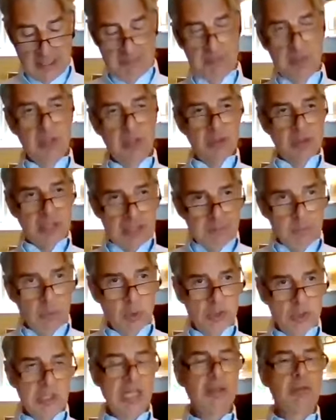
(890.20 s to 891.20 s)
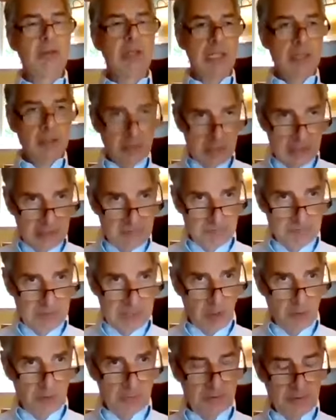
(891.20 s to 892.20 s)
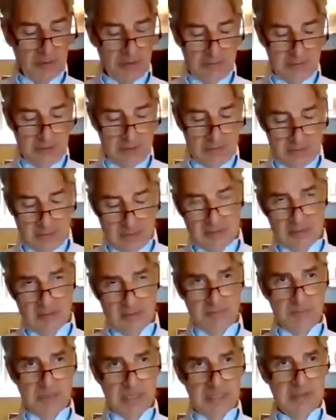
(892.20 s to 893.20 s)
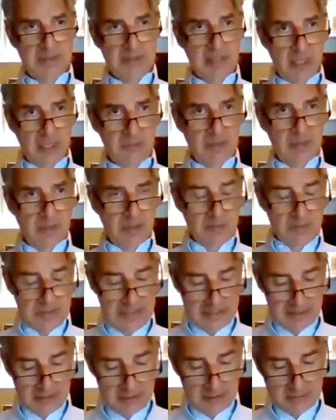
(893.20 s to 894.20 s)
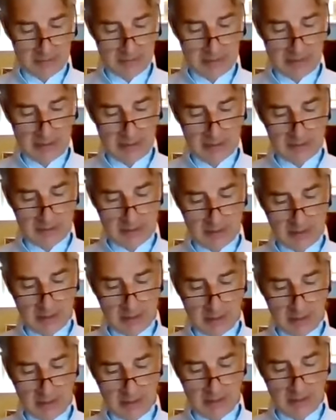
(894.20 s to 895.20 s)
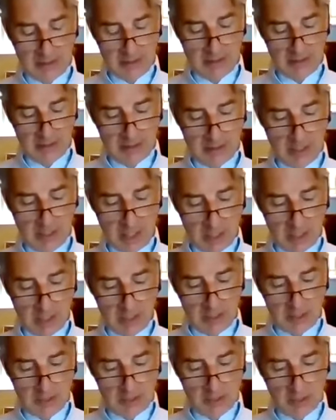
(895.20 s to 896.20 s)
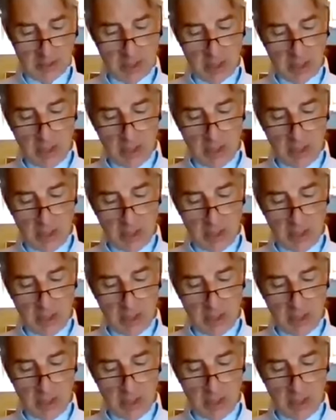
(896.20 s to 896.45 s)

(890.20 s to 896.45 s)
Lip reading: But looking more generally, looking beyond the BCO at the industry as at large,